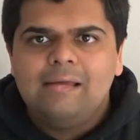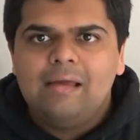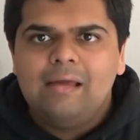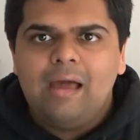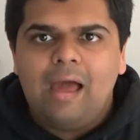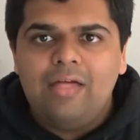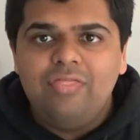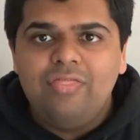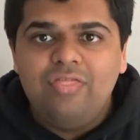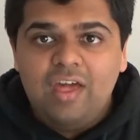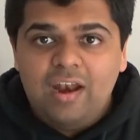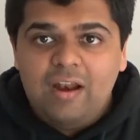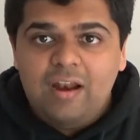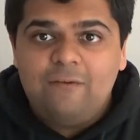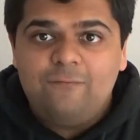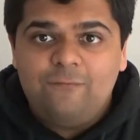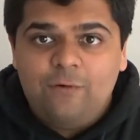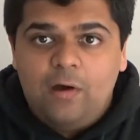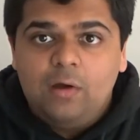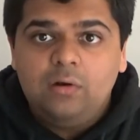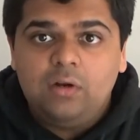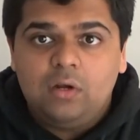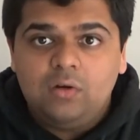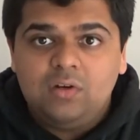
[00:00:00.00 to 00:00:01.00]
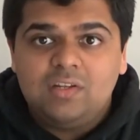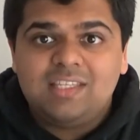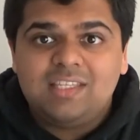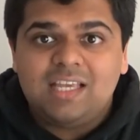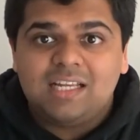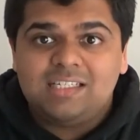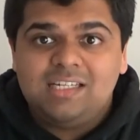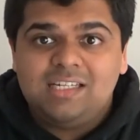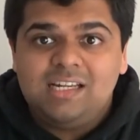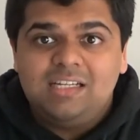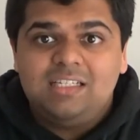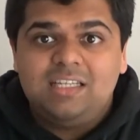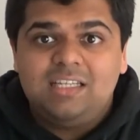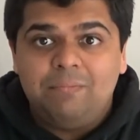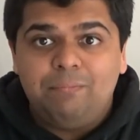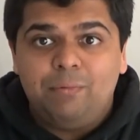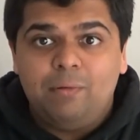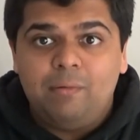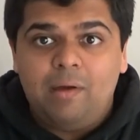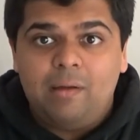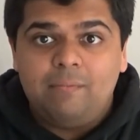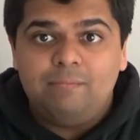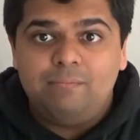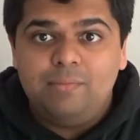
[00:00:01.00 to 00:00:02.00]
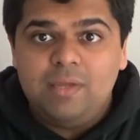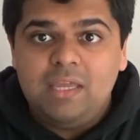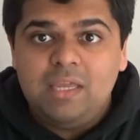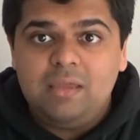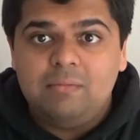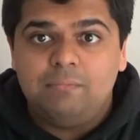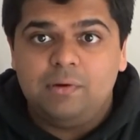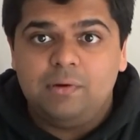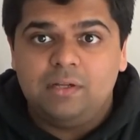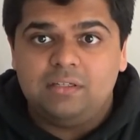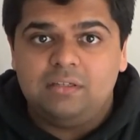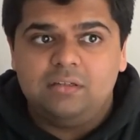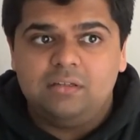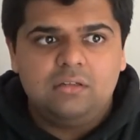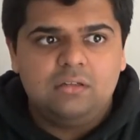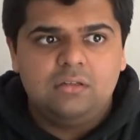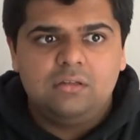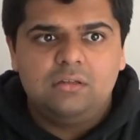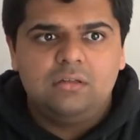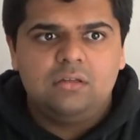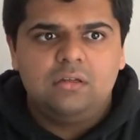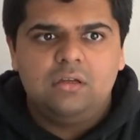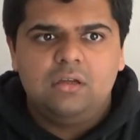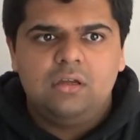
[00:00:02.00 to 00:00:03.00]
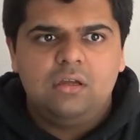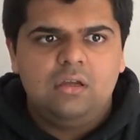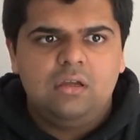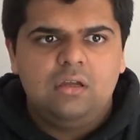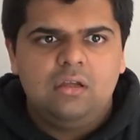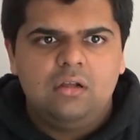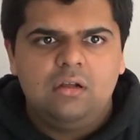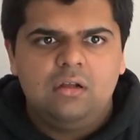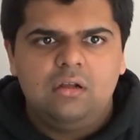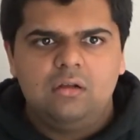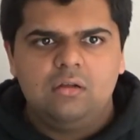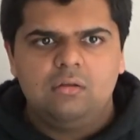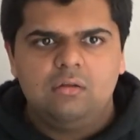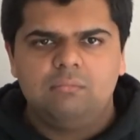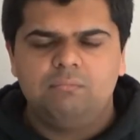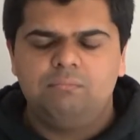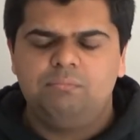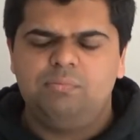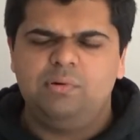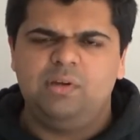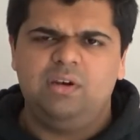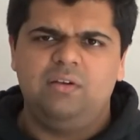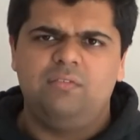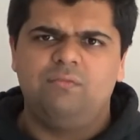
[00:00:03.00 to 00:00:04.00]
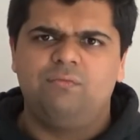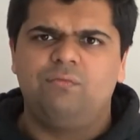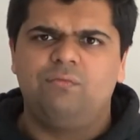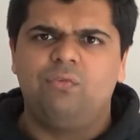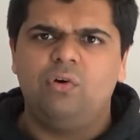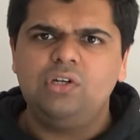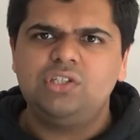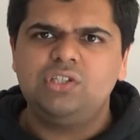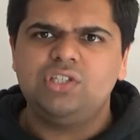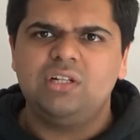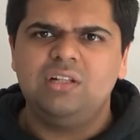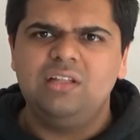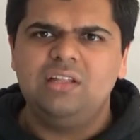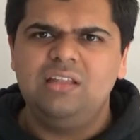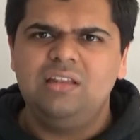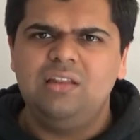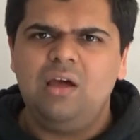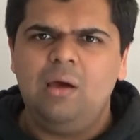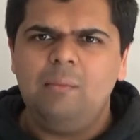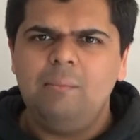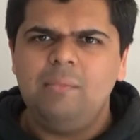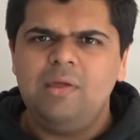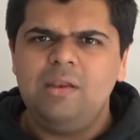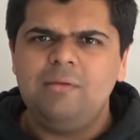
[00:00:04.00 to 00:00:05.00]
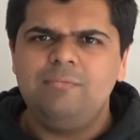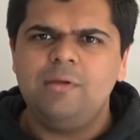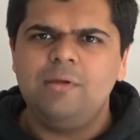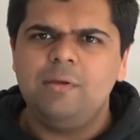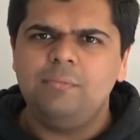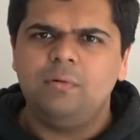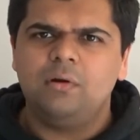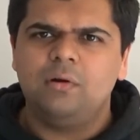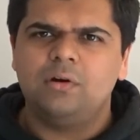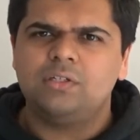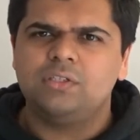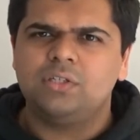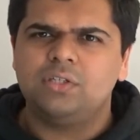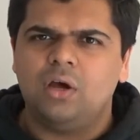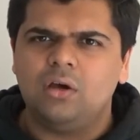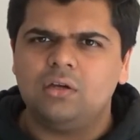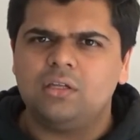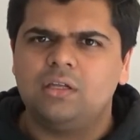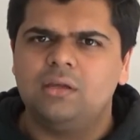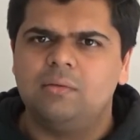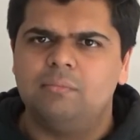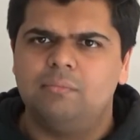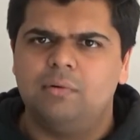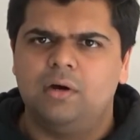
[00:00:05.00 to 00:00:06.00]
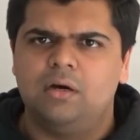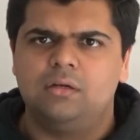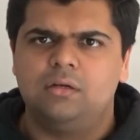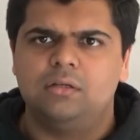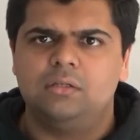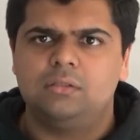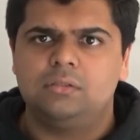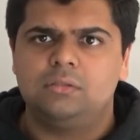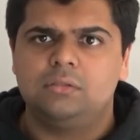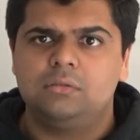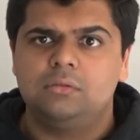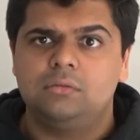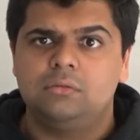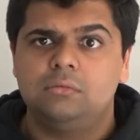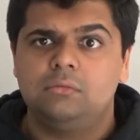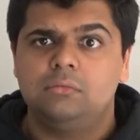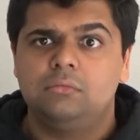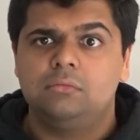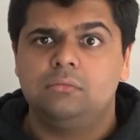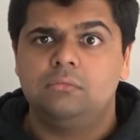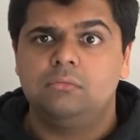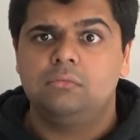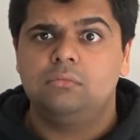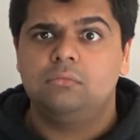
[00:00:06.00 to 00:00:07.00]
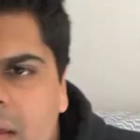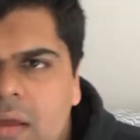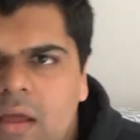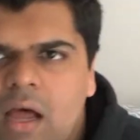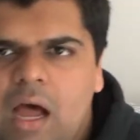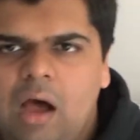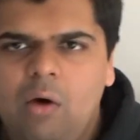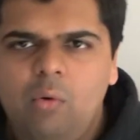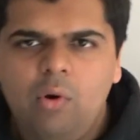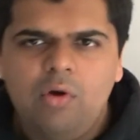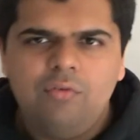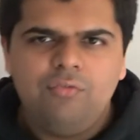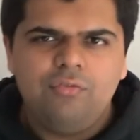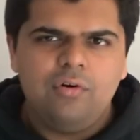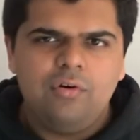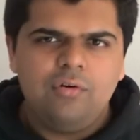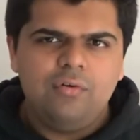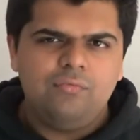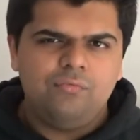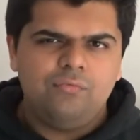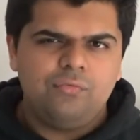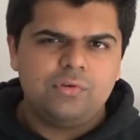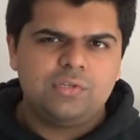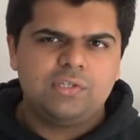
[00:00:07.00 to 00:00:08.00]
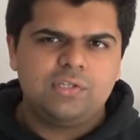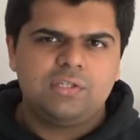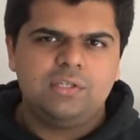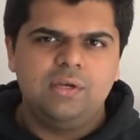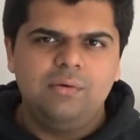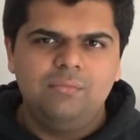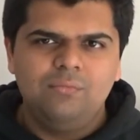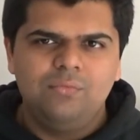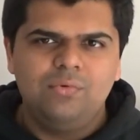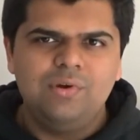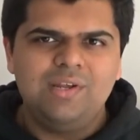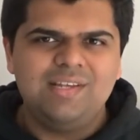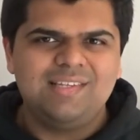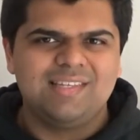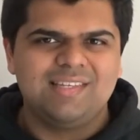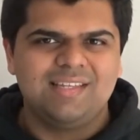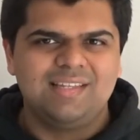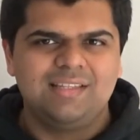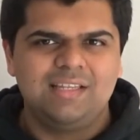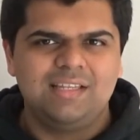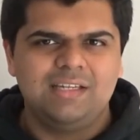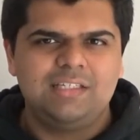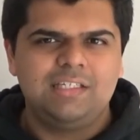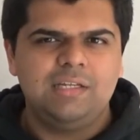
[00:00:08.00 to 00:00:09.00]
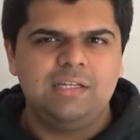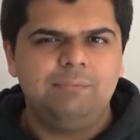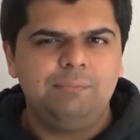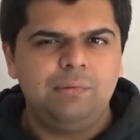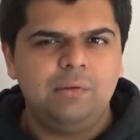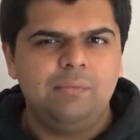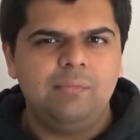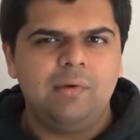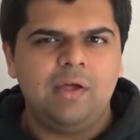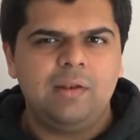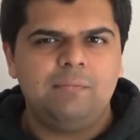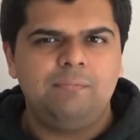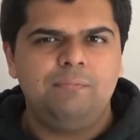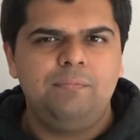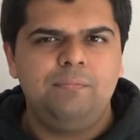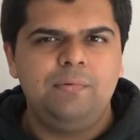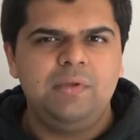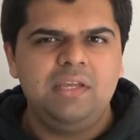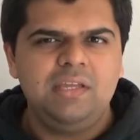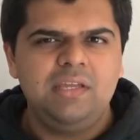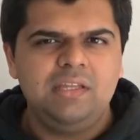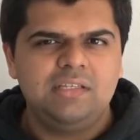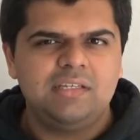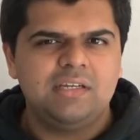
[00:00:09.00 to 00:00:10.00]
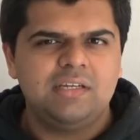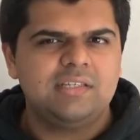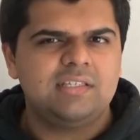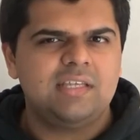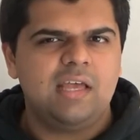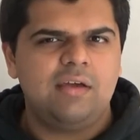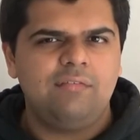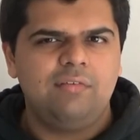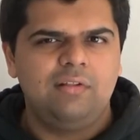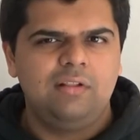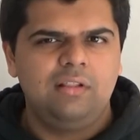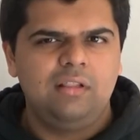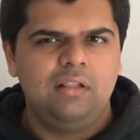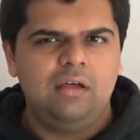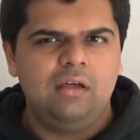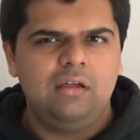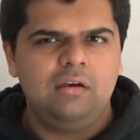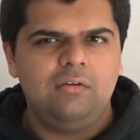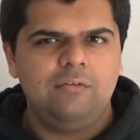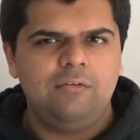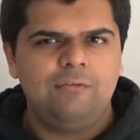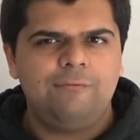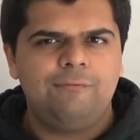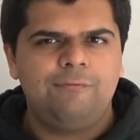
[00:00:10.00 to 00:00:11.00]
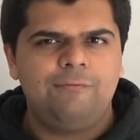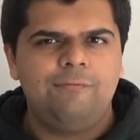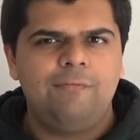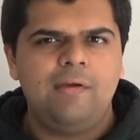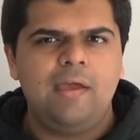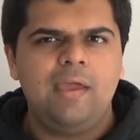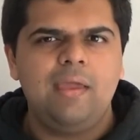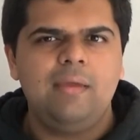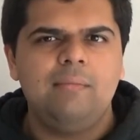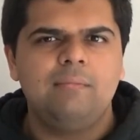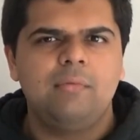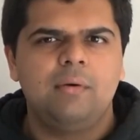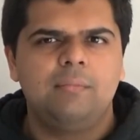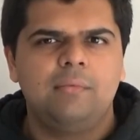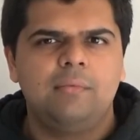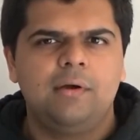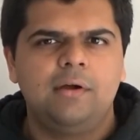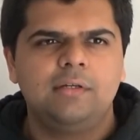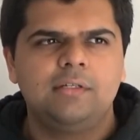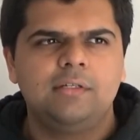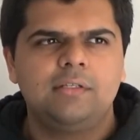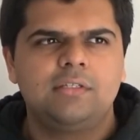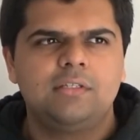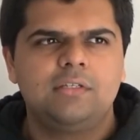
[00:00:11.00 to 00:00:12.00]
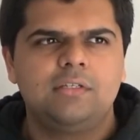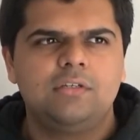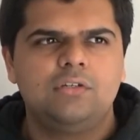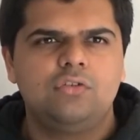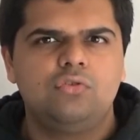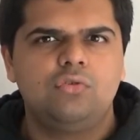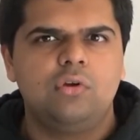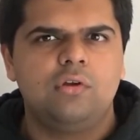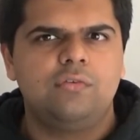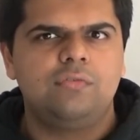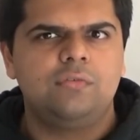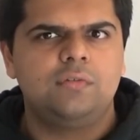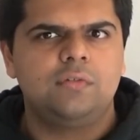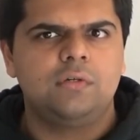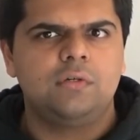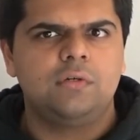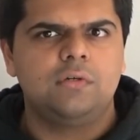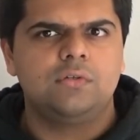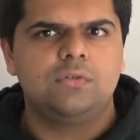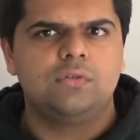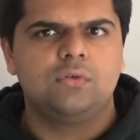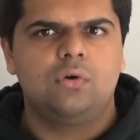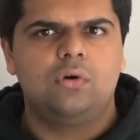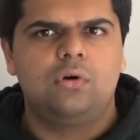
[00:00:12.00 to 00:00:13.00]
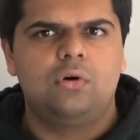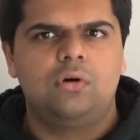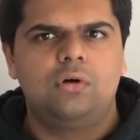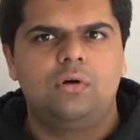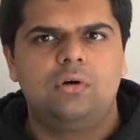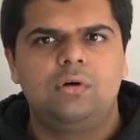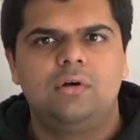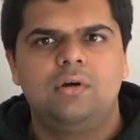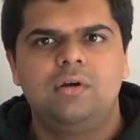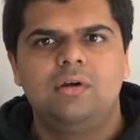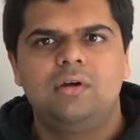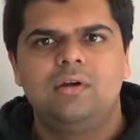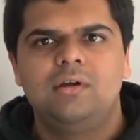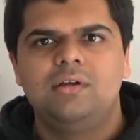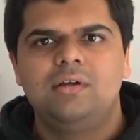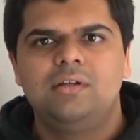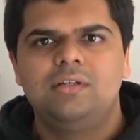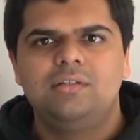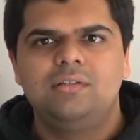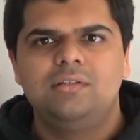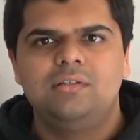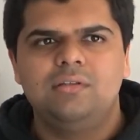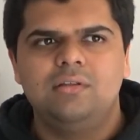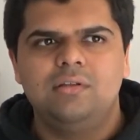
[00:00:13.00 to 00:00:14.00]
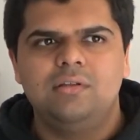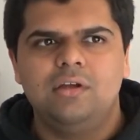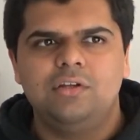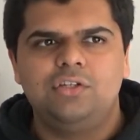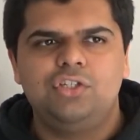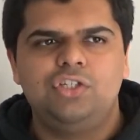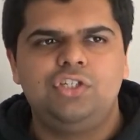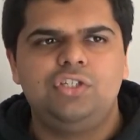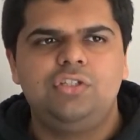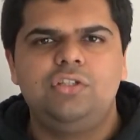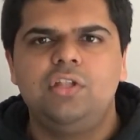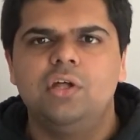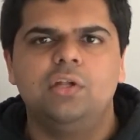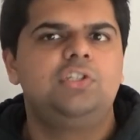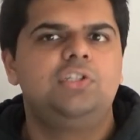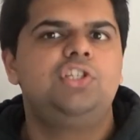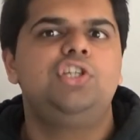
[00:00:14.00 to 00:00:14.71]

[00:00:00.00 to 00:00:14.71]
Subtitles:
And then I found out it's actually a Diplomat B, but unfortunately not many people are talking about it. However, for some reason, the Diplomat B does have a lot of fame amongst drifters or the